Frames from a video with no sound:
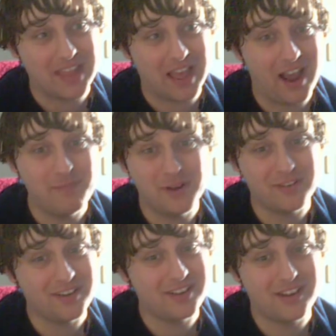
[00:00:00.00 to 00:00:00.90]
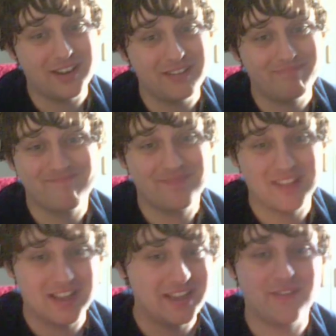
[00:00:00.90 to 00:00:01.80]
I'm not gonna lie,
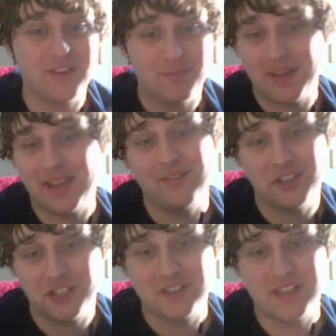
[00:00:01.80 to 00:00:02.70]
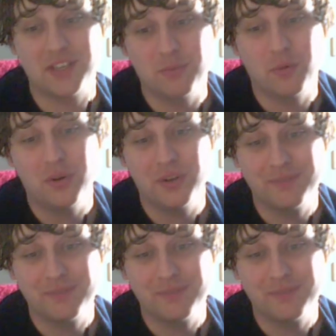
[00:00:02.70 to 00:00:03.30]
like, if you've played Virtue's Last Reward,